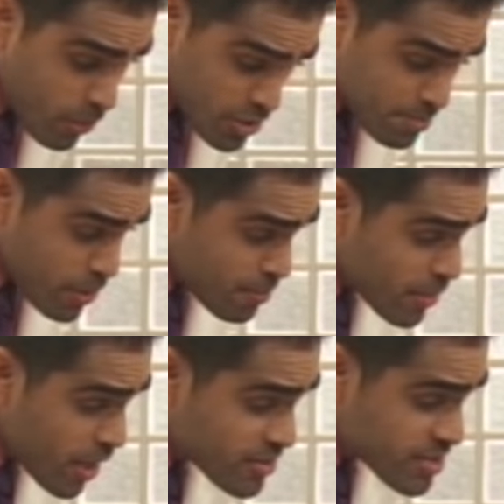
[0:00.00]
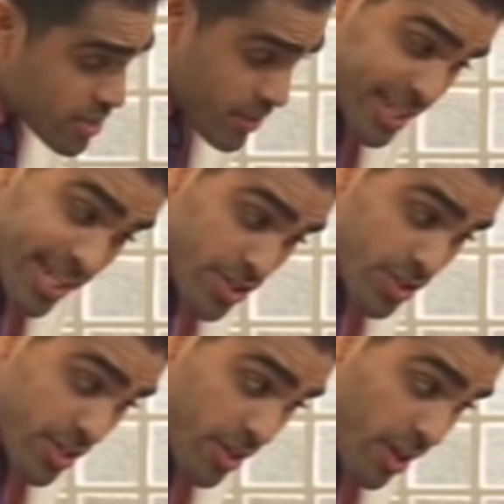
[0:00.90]
what's Poo-Poo going to do? He needs
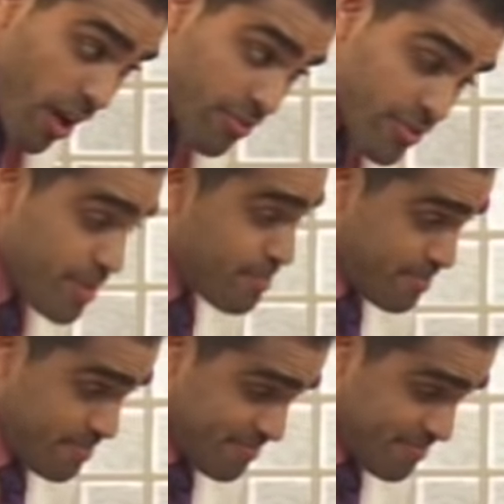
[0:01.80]
you to look after him.